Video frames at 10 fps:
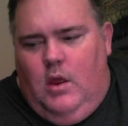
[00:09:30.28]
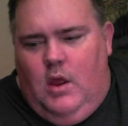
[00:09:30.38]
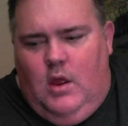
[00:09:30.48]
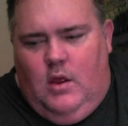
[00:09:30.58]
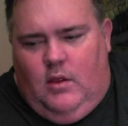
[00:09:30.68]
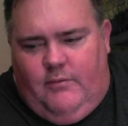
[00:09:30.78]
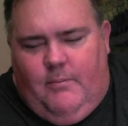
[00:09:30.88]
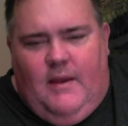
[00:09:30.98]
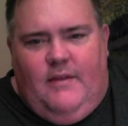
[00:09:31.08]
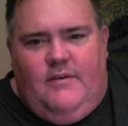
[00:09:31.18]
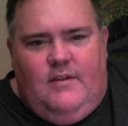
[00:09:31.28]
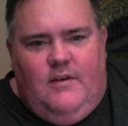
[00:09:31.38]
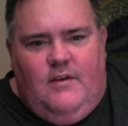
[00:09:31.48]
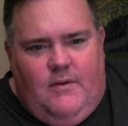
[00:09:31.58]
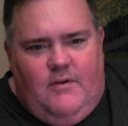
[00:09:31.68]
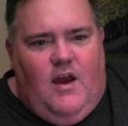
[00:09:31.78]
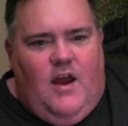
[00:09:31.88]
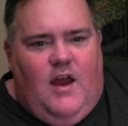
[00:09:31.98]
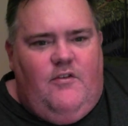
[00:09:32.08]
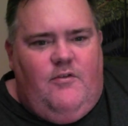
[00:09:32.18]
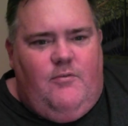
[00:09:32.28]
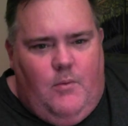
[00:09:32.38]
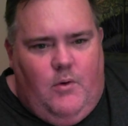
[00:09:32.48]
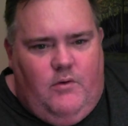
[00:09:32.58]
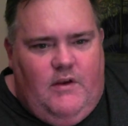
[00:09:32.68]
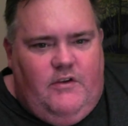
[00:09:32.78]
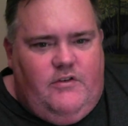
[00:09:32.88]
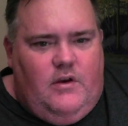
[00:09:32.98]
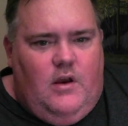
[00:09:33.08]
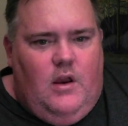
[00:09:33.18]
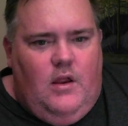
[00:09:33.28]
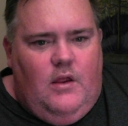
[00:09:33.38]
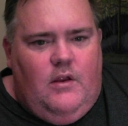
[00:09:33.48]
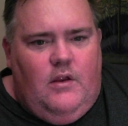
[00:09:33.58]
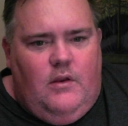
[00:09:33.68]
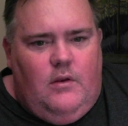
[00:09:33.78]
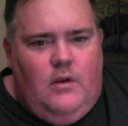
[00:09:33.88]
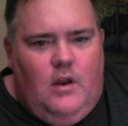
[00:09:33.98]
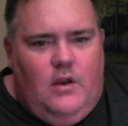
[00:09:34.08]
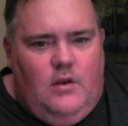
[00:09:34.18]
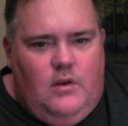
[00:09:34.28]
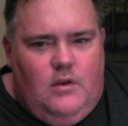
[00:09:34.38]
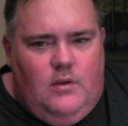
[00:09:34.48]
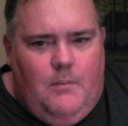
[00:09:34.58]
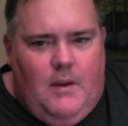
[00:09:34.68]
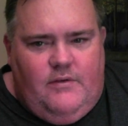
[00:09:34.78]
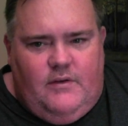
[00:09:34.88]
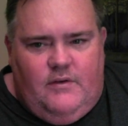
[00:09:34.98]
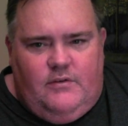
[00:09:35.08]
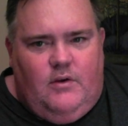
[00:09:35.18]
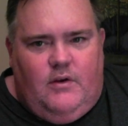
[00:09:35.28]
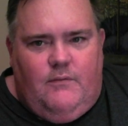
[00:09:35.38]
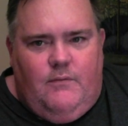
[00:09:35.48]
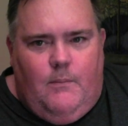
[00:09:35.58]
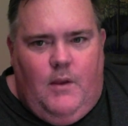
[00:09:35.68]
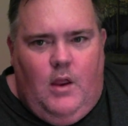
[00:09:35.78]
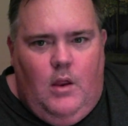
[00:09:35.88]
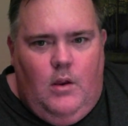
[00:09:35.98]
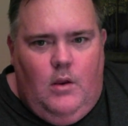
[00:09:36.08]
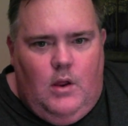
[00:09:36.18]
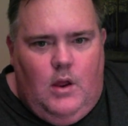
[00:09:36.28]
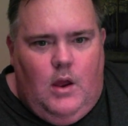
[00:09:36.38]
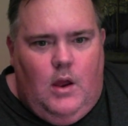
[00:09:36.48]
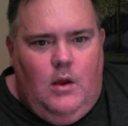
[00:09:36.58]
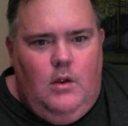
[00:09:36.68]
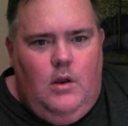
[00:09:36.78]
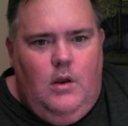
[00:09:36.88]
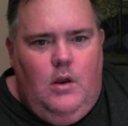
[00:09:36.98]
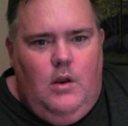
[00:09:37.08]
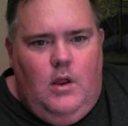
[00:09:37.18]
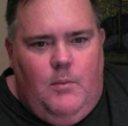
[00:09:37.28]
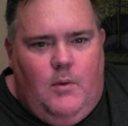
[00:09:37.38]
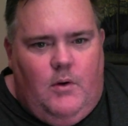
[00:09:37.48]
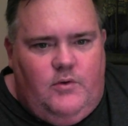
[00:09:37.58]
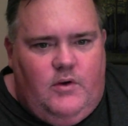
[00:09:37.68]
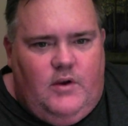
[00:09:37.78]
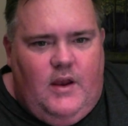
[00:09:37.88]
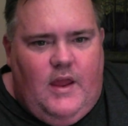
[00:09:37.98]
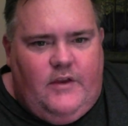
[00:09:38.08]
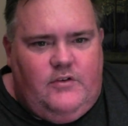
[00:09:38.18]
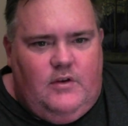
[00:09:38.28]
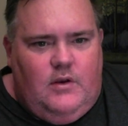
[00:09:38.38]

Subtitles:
I lost my incentive, my drive, my motivation. The medicine just took it from me. Emotional connection.